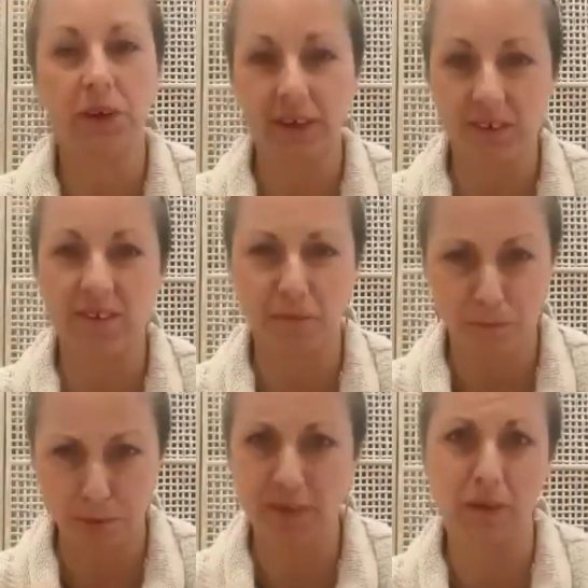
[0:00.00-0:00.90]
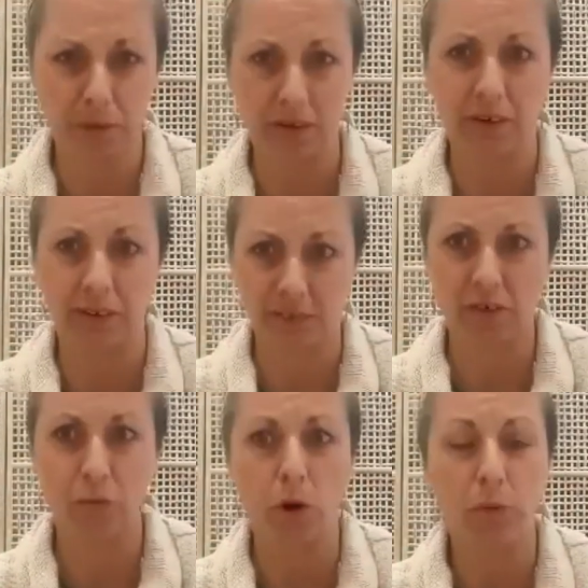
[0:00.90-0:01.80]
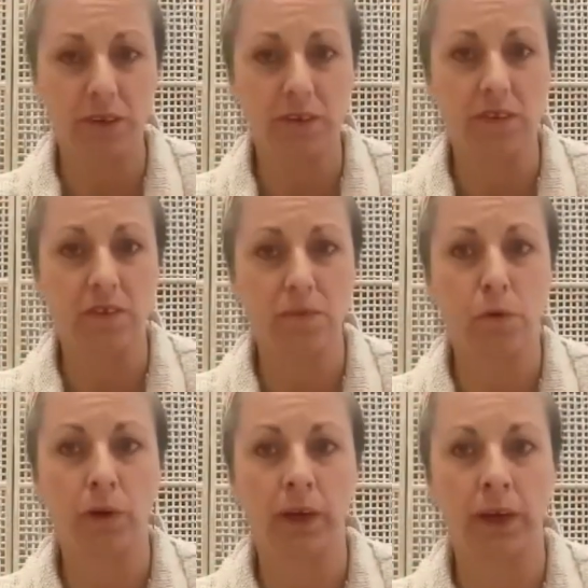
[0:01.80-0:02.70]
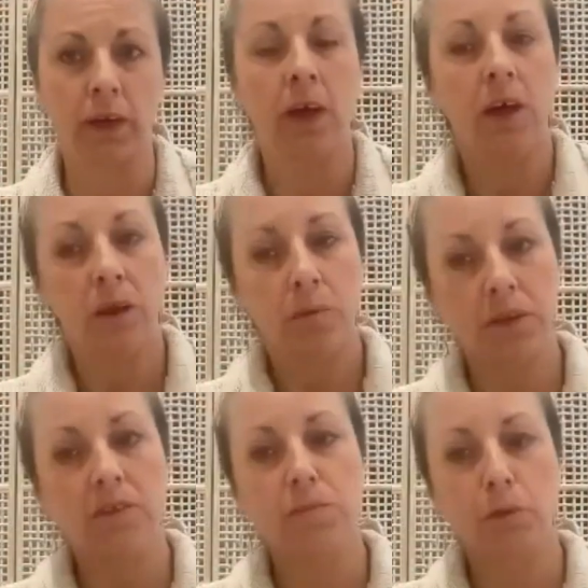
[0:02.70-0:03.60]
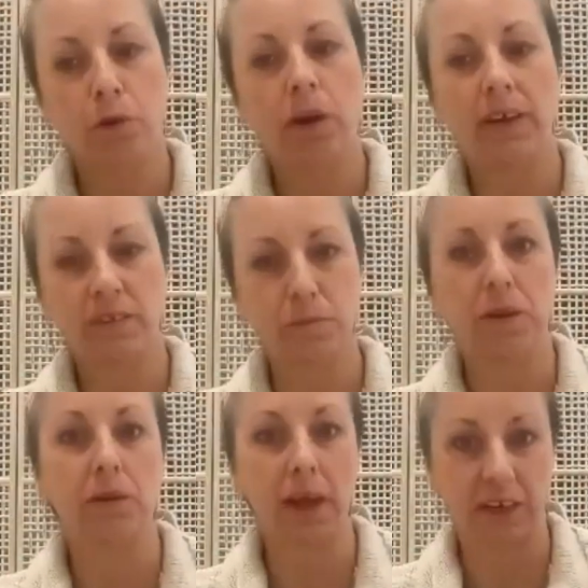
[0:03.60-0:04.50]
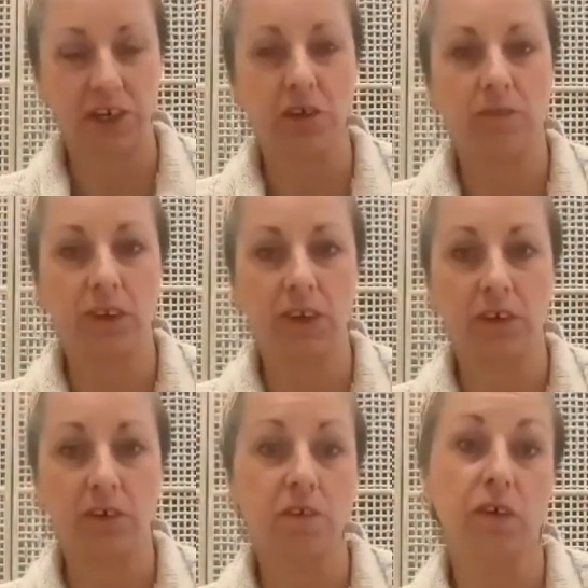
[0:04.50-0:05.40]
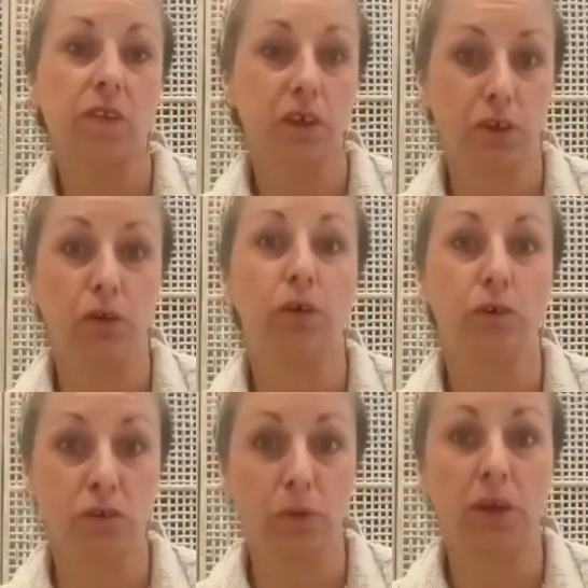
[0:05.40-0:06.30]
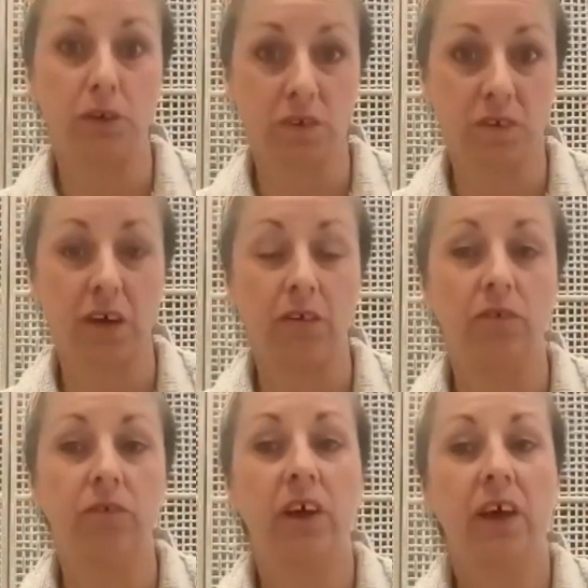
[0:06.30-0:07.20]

It is similar to what we did this morning, but it's more an explanation video so that you can do it yourself.